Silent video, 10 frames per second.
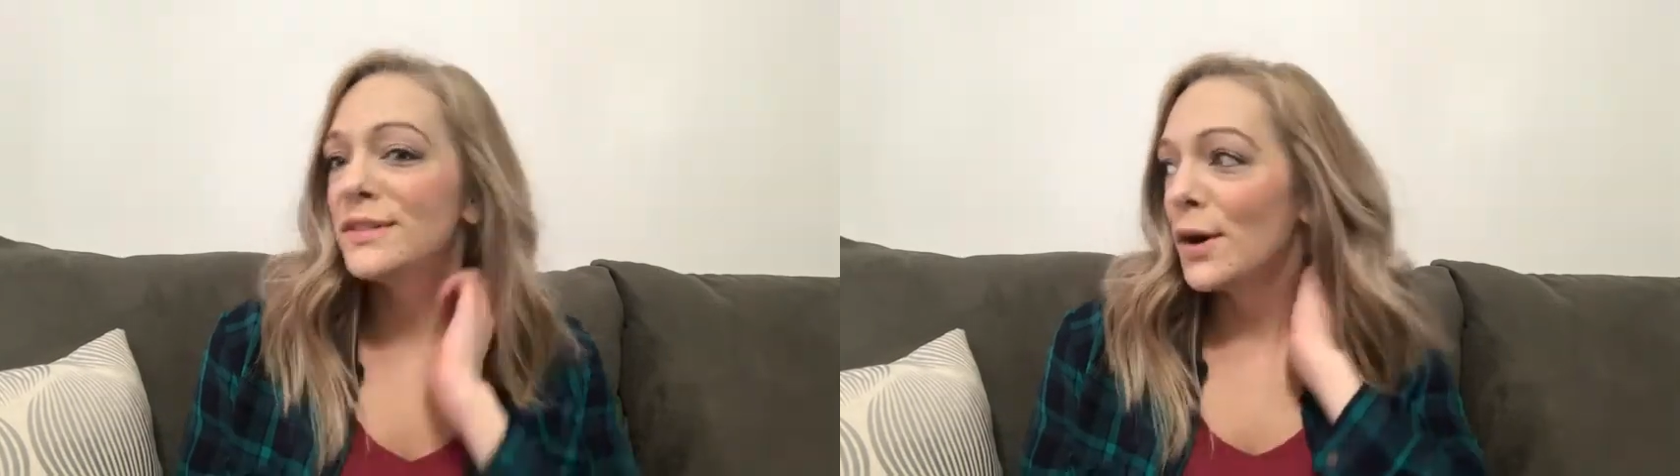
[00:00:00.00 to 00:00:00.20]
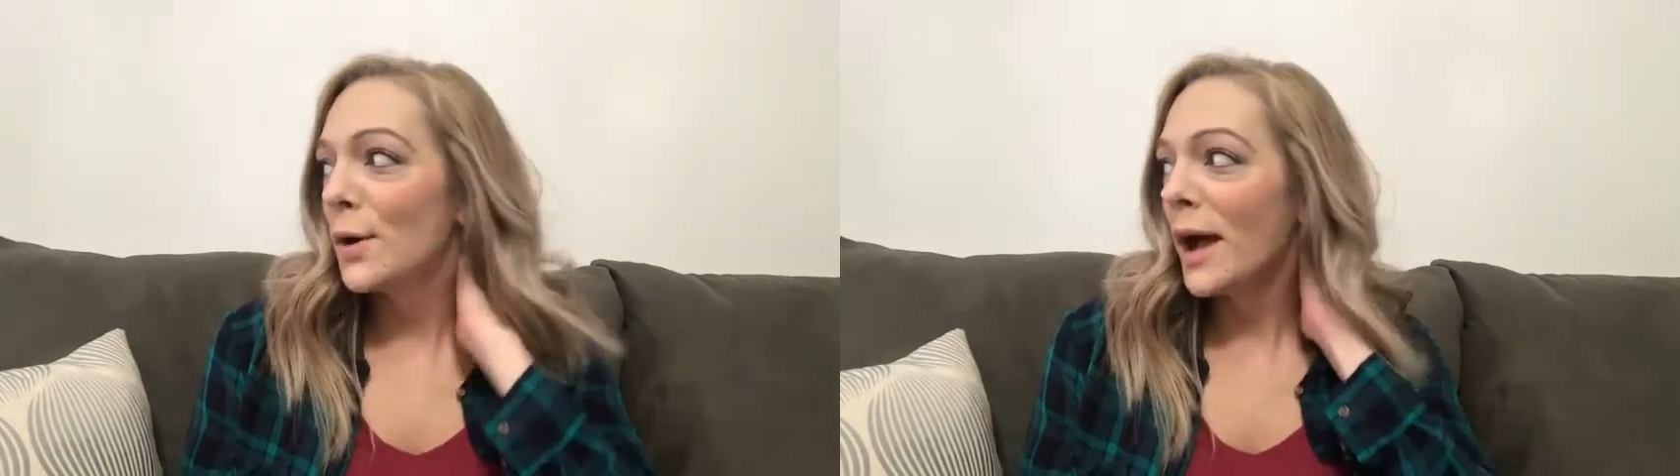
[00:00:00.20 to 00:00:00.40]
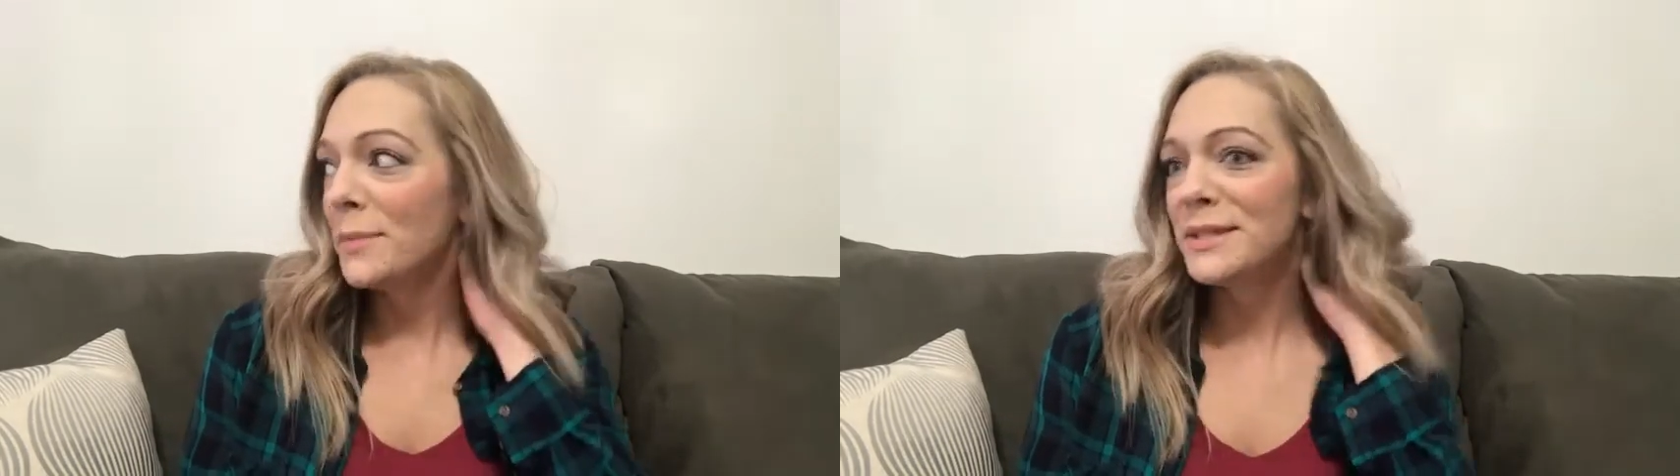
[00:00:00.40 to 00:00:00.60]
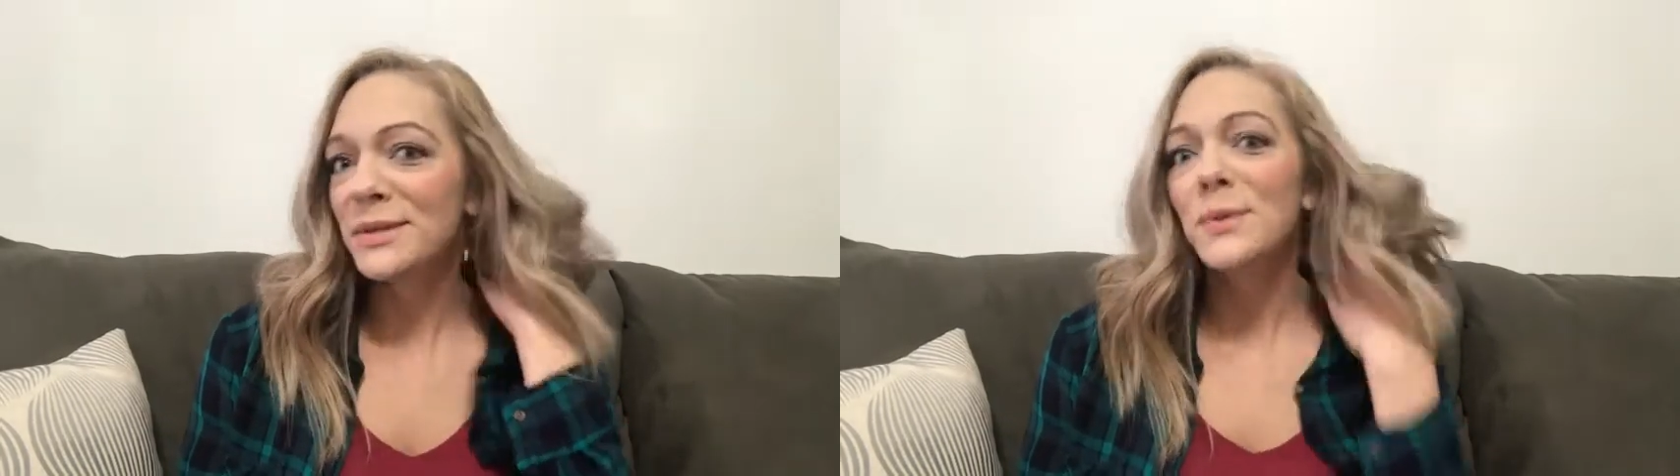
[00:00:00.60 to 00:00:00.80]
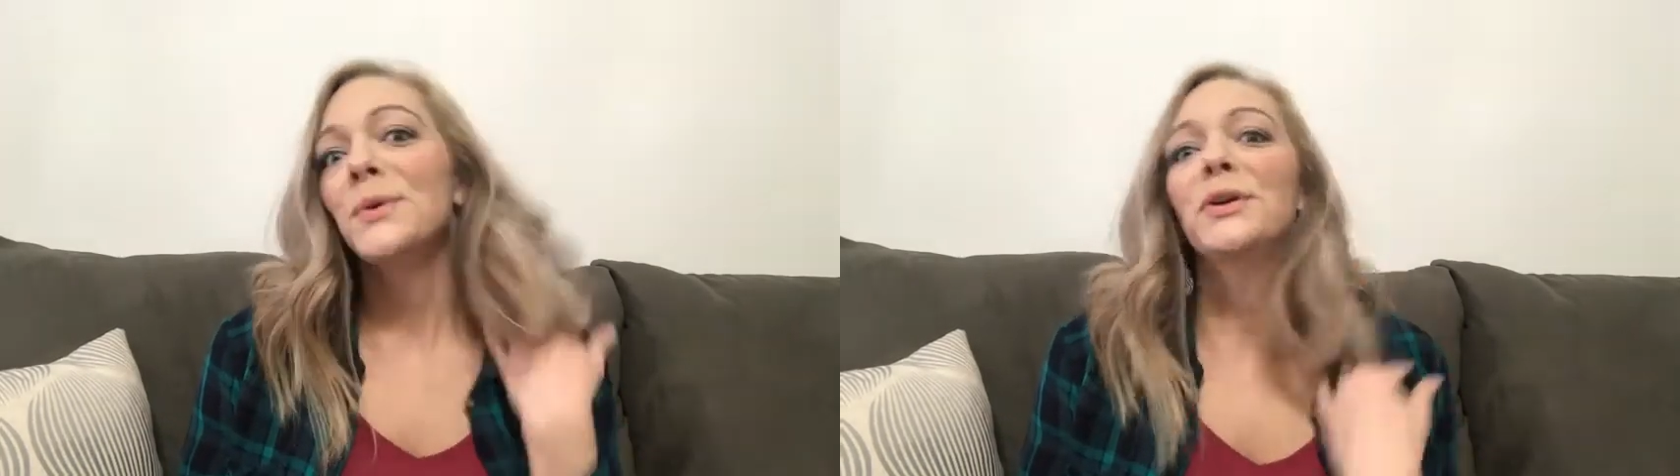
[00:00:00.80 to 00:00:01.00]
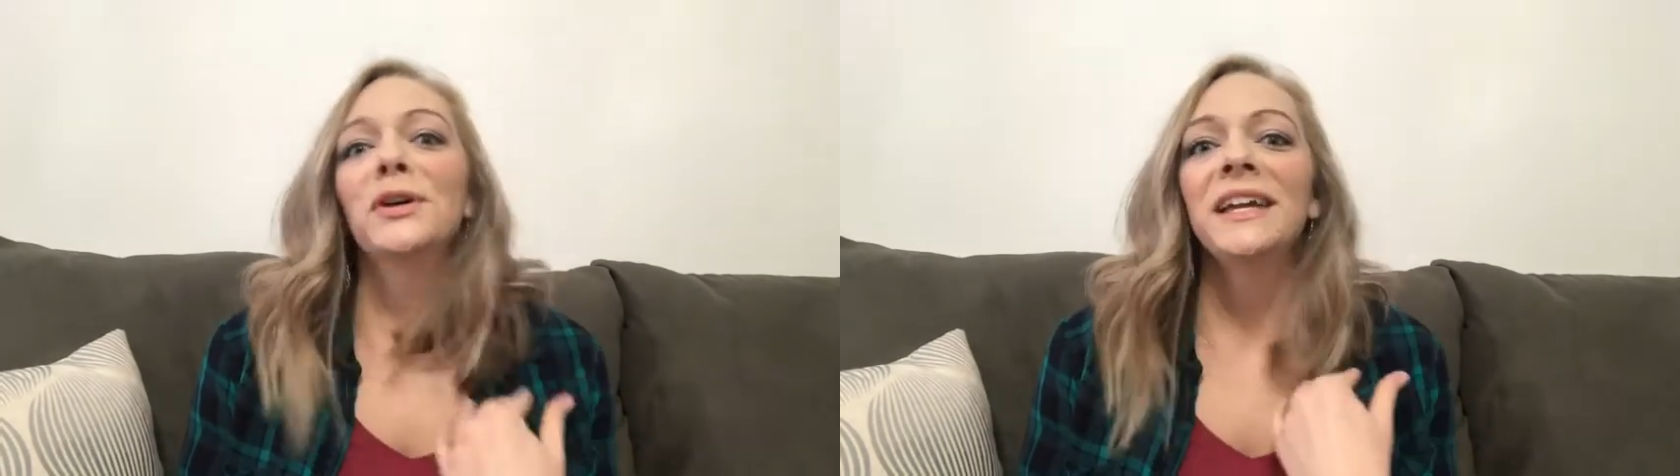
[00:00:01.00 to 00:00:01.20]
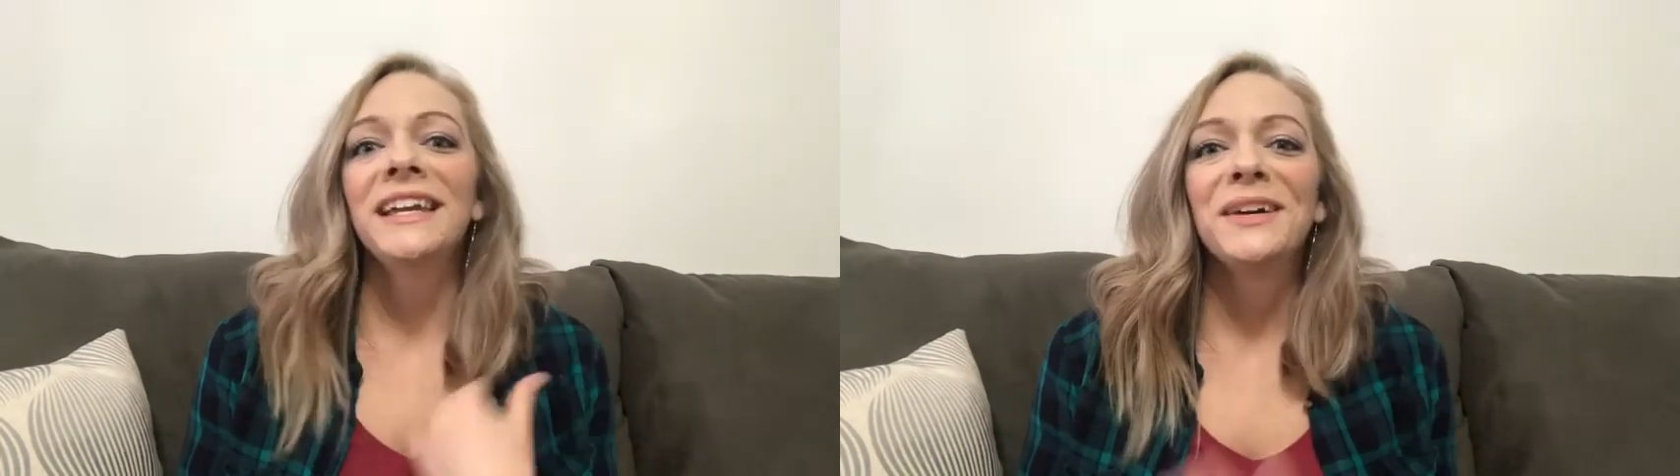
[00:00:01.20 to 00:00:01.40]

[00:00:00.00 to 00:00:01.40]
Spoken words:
so I'm still ordering